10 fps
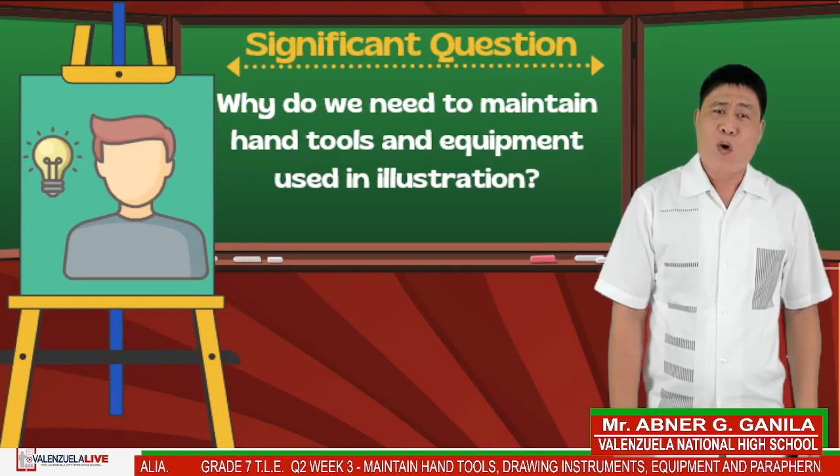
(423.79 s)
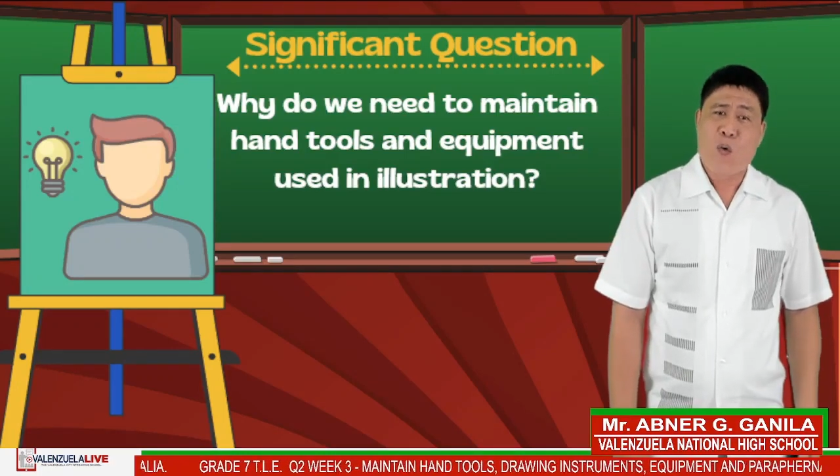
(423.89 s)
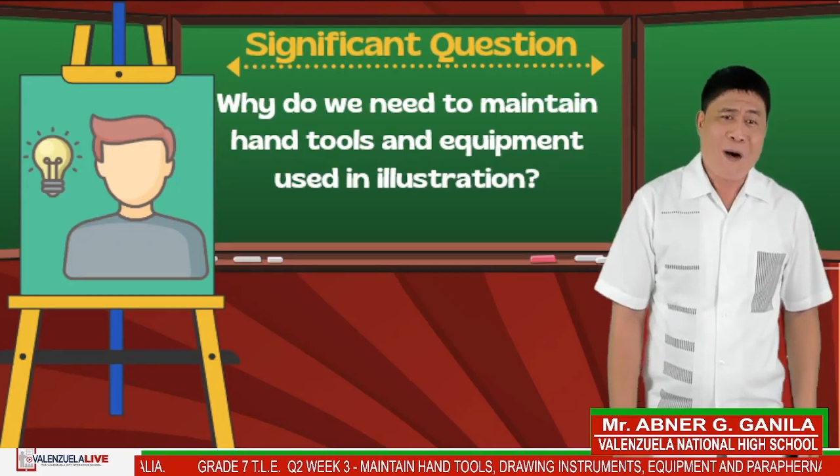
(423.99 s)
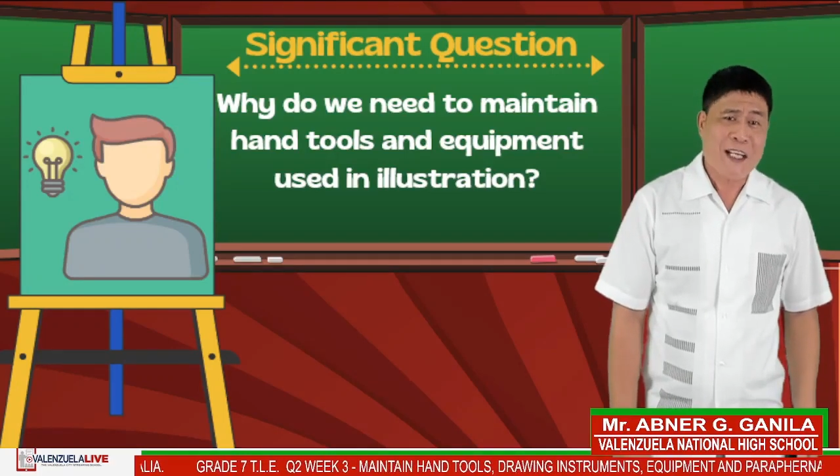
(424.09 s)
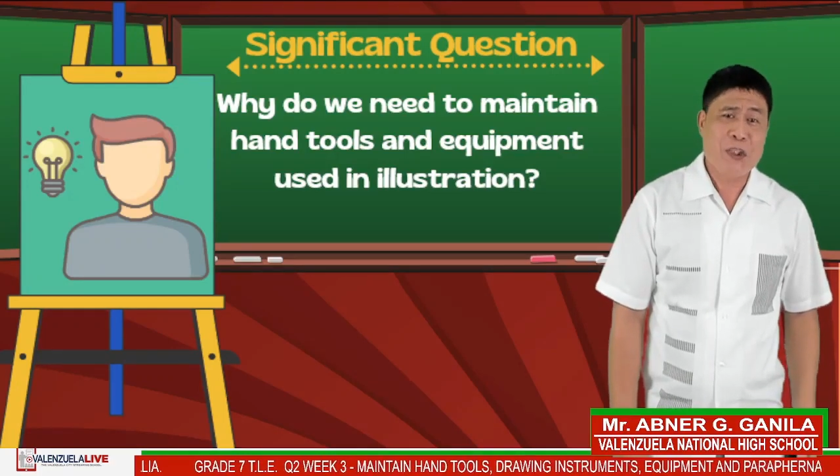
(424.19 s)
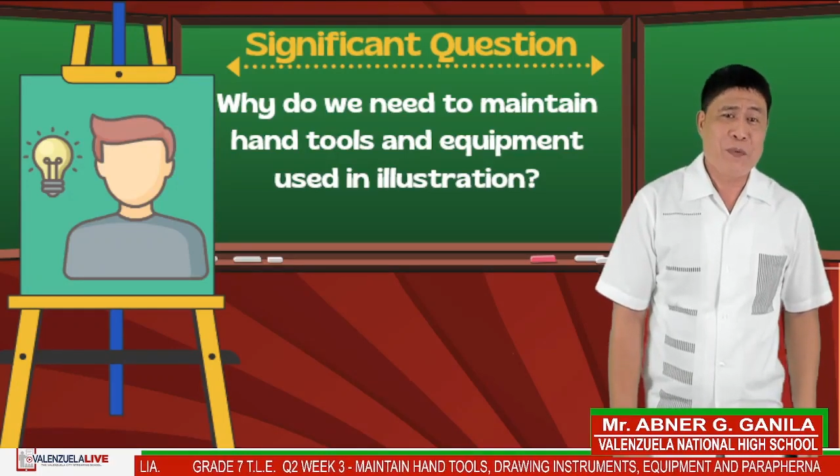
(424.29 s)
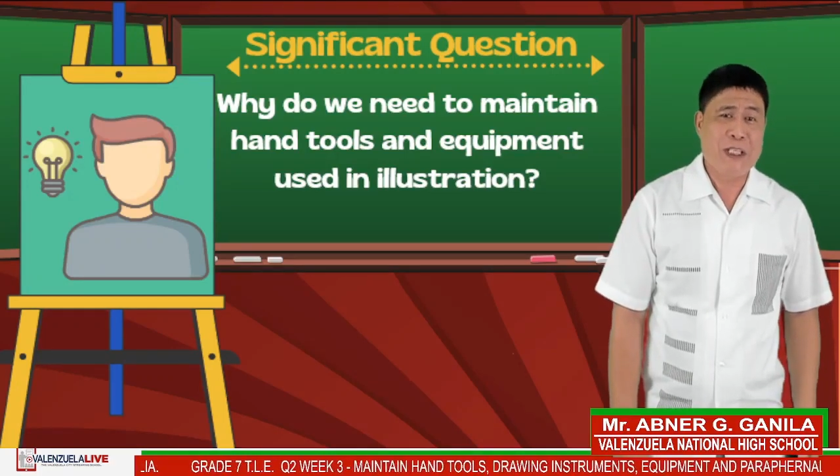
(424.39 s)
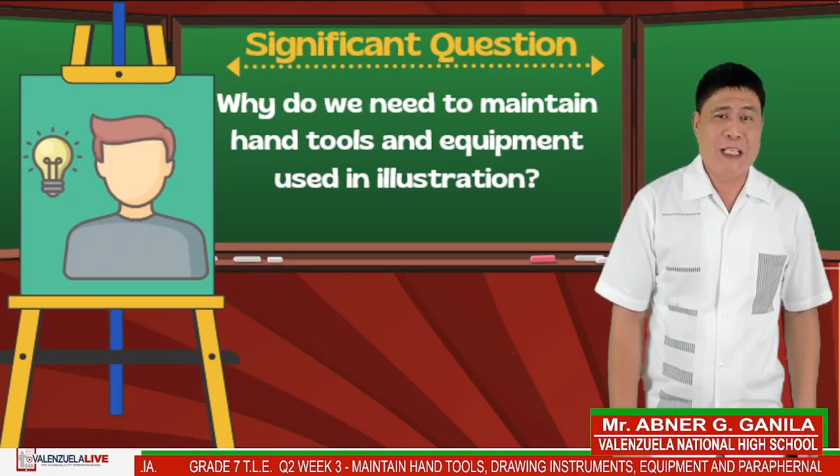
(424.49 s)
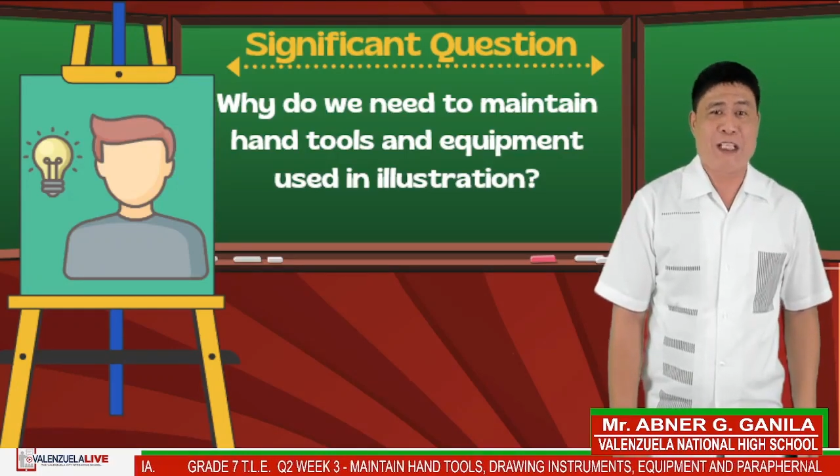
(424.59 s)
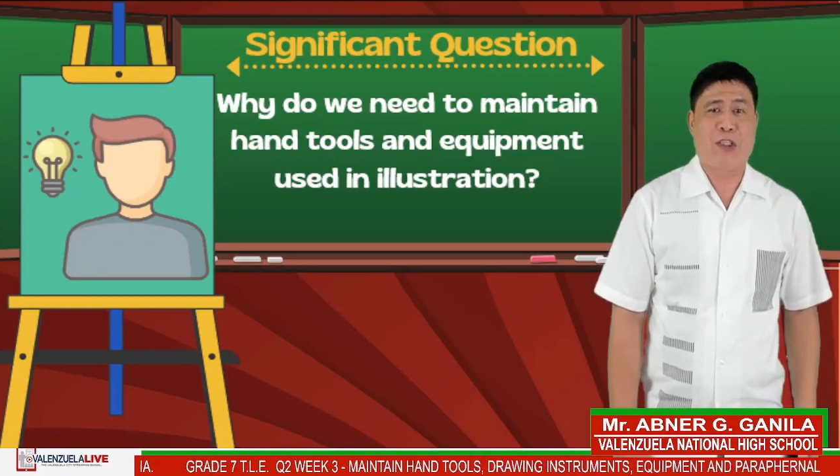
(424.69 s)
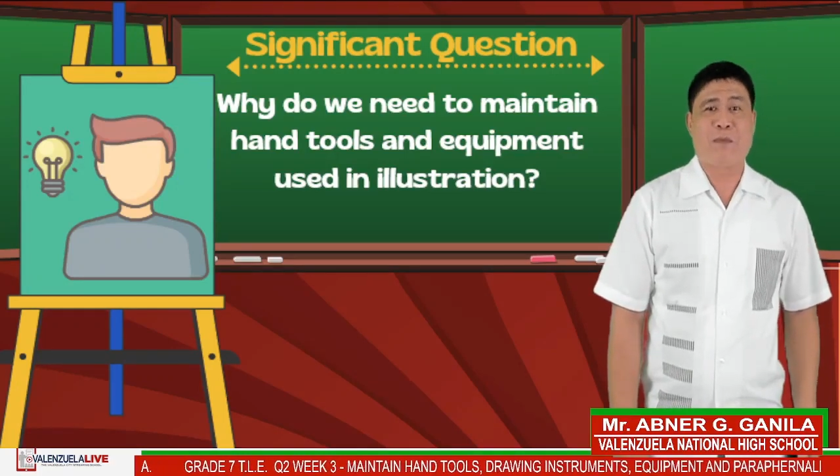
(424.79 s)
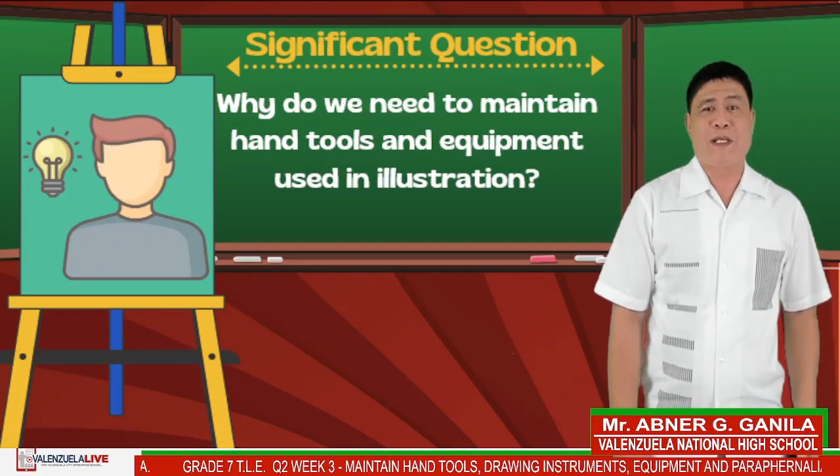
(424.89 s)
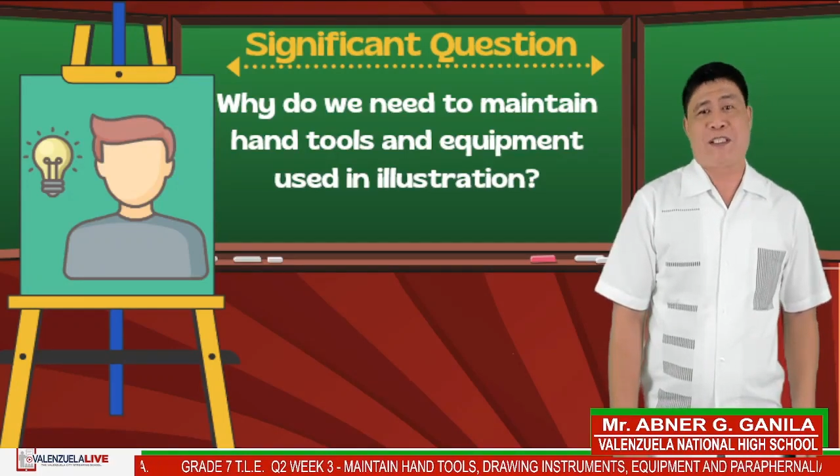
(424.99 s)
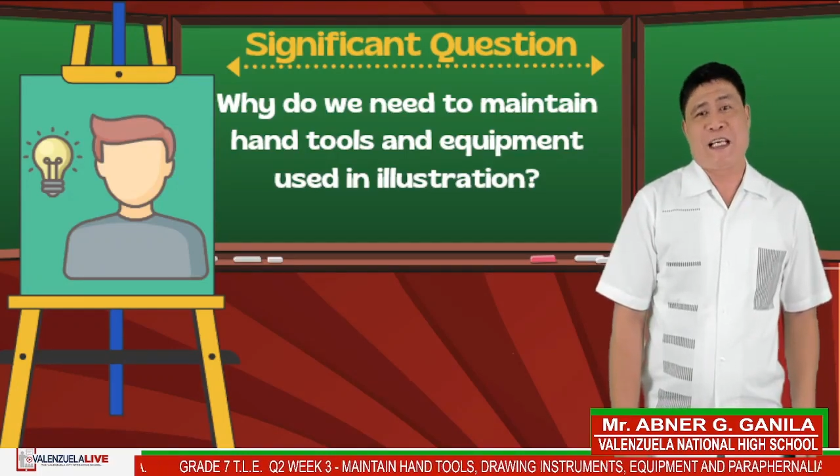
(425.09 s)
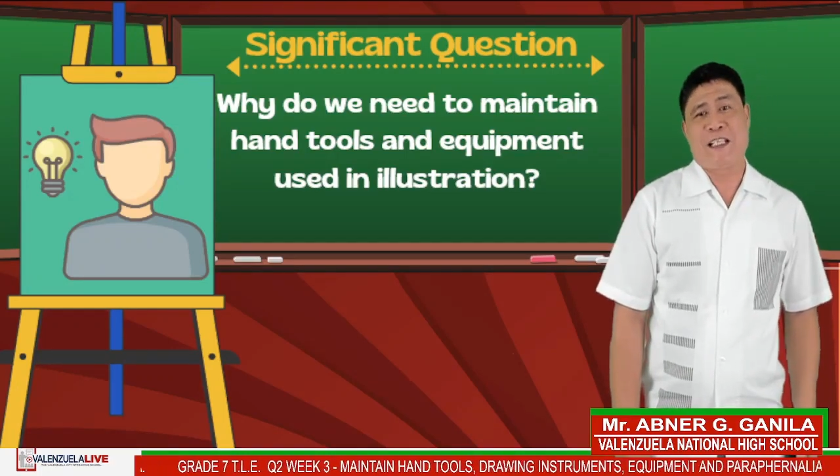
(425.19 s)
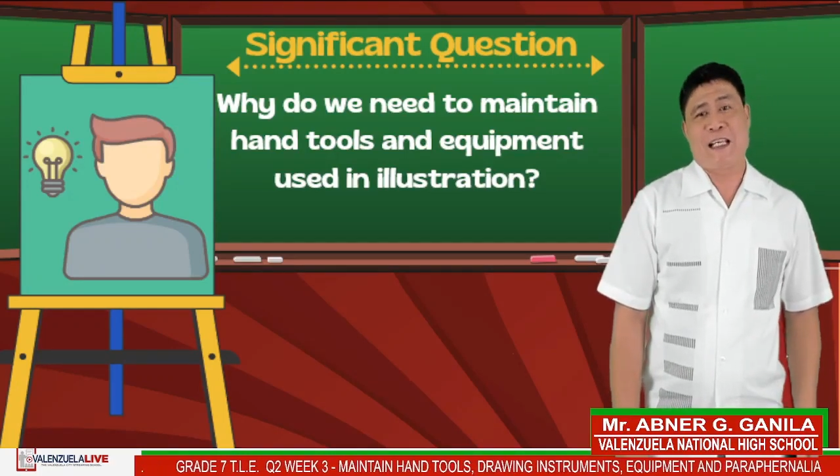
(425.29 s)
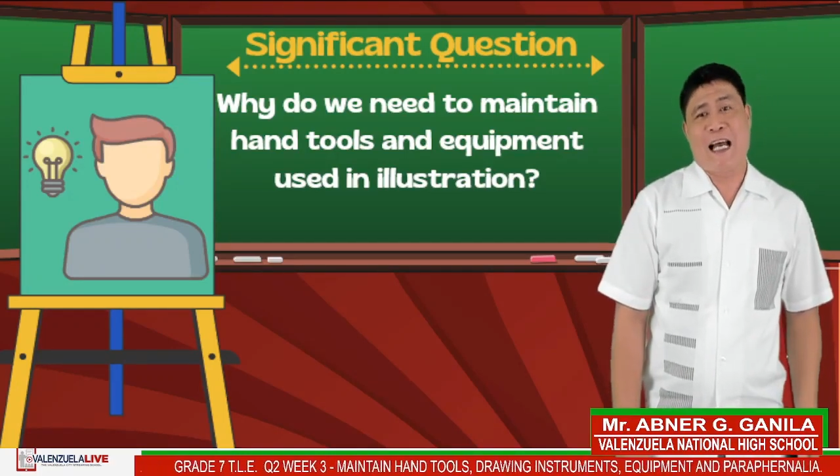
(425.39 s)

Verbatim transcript: Why do we need to maintain